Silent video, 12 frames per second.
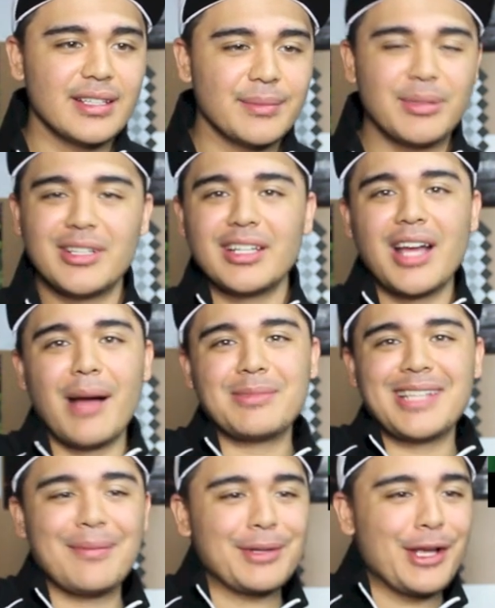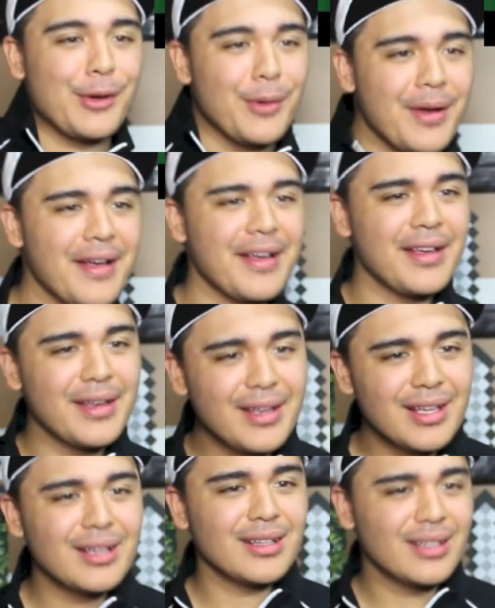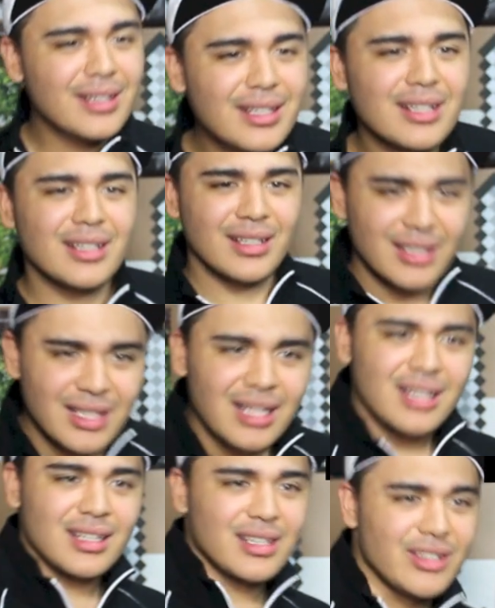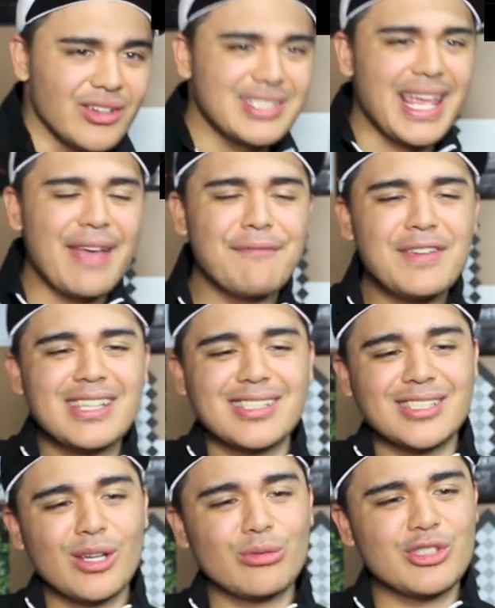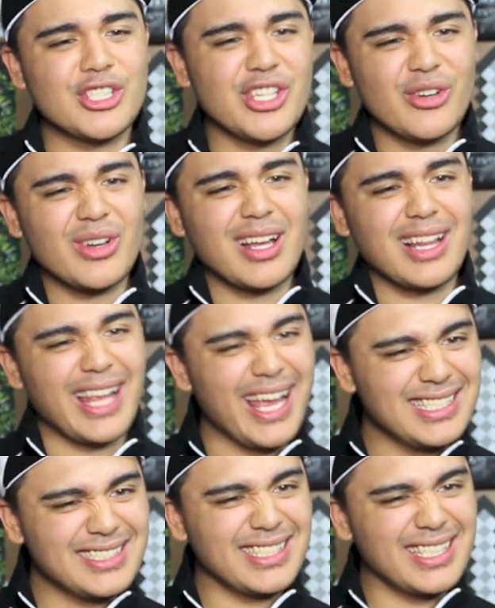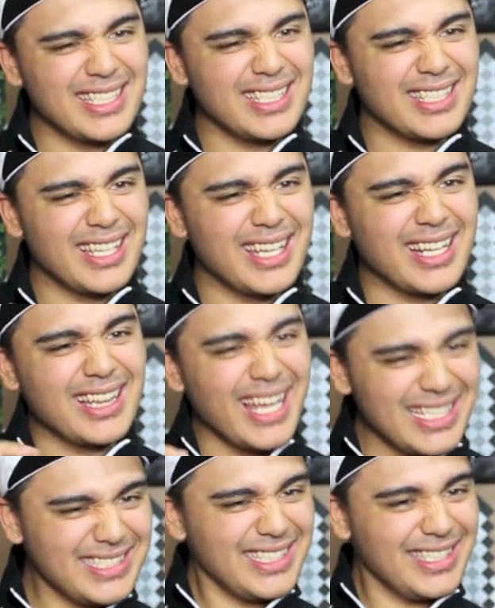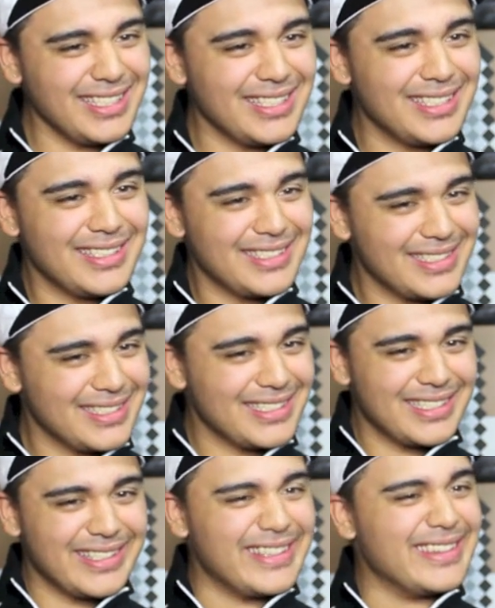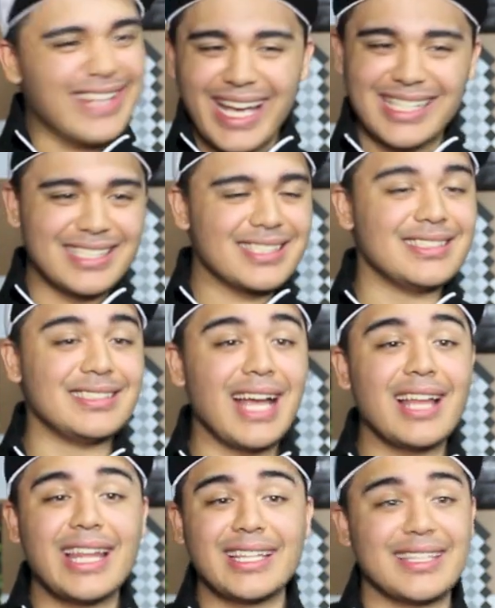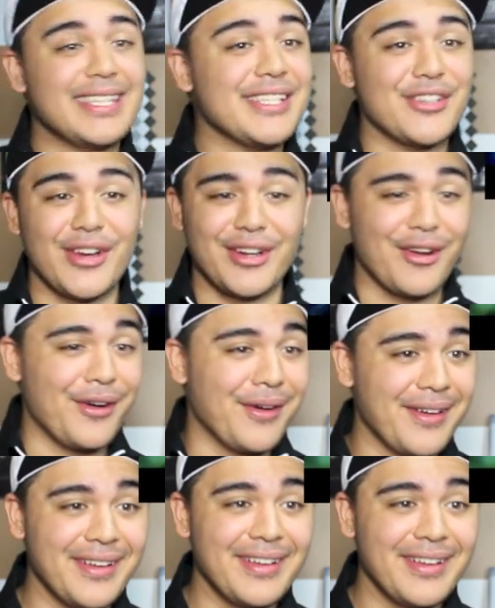Put it in the comments down below. You know, this MV is so chill and classic. And classy? Nice. Not like a teaser at all.